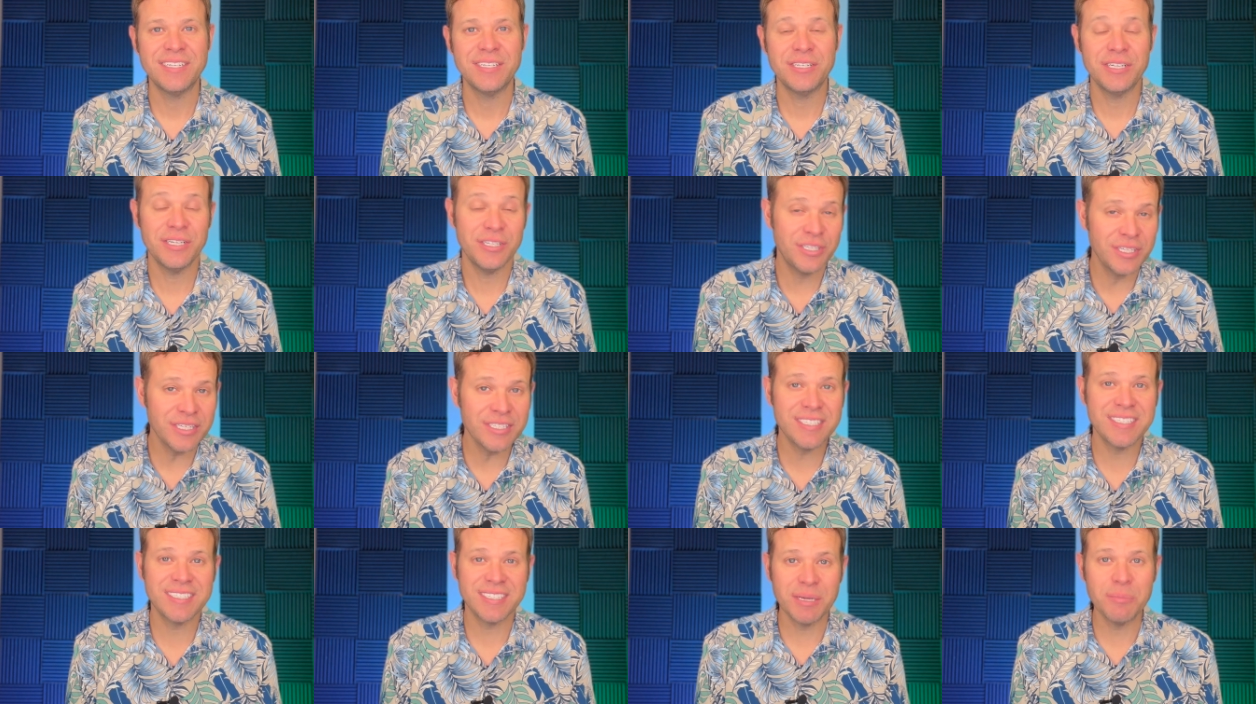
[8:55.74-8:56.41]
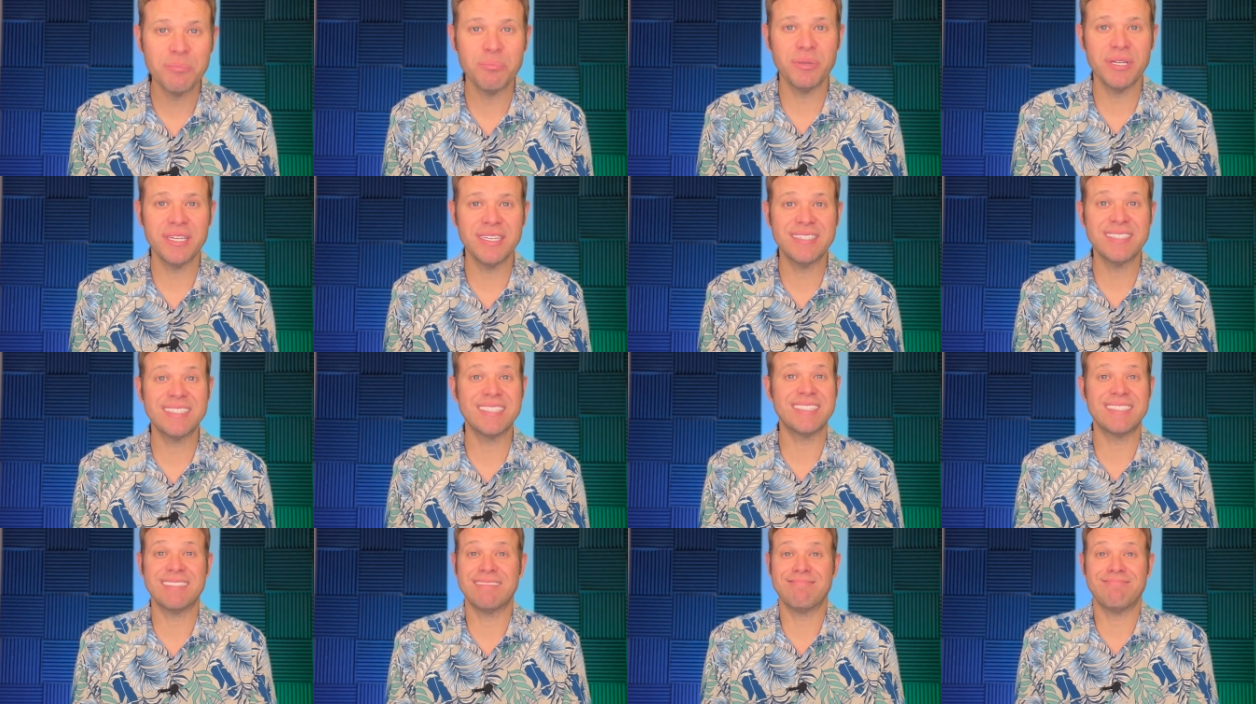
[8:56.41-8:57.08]
to just simply
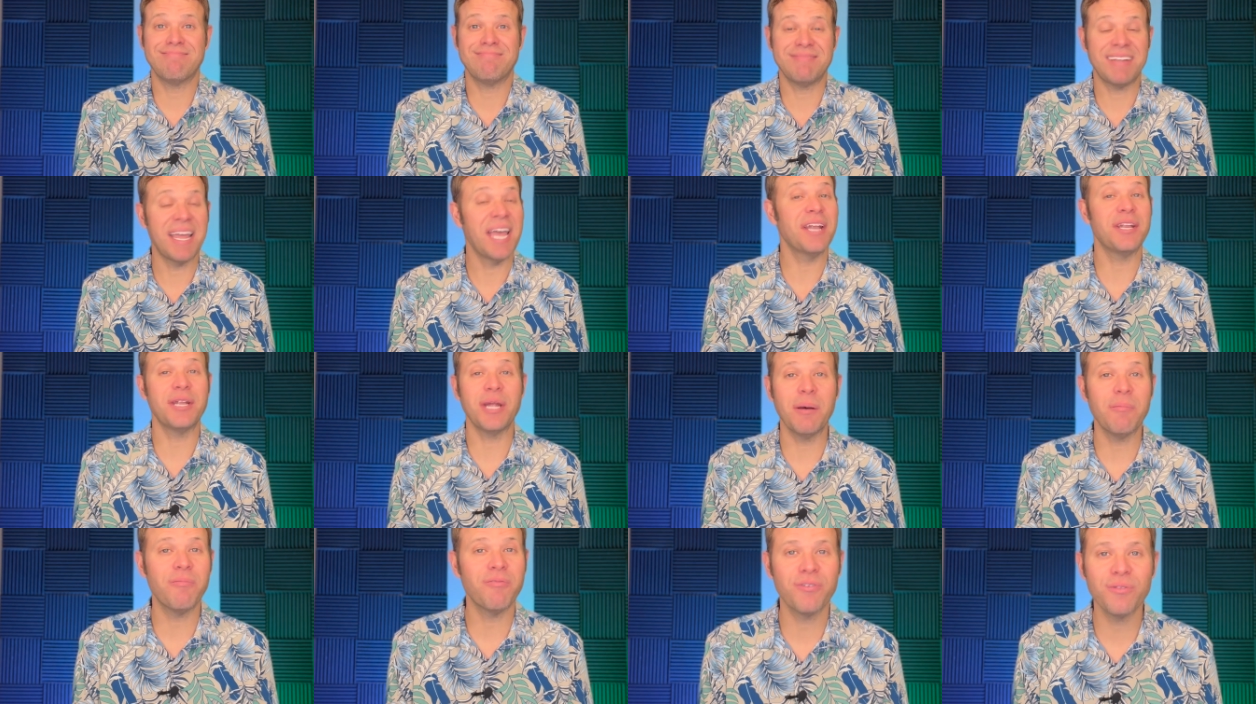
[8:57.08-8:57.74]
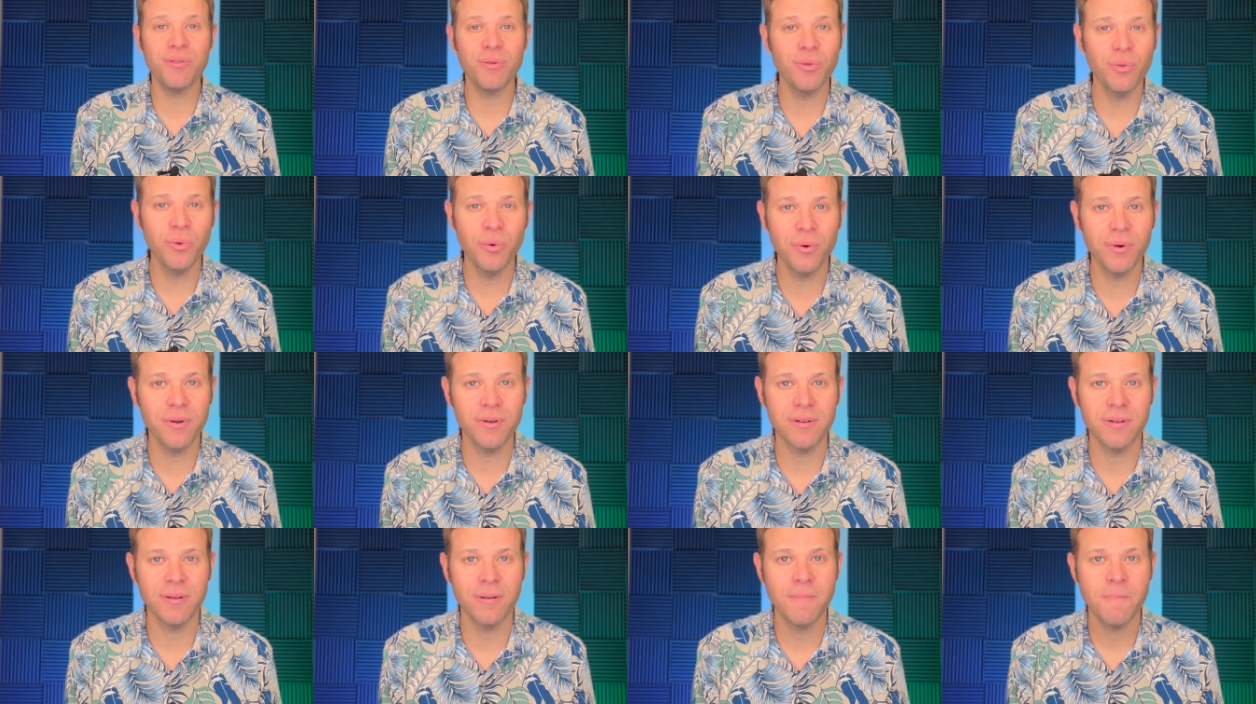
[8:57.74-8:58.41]
stand up for the
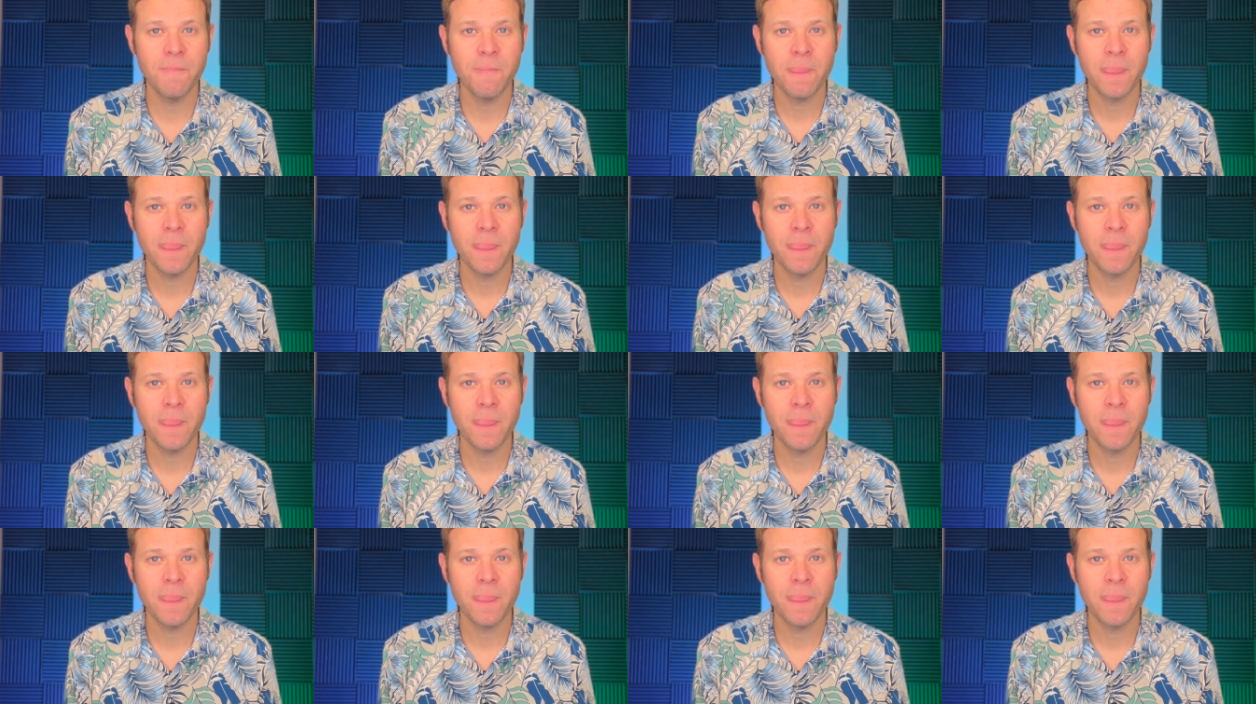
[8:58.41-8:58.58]
Lord,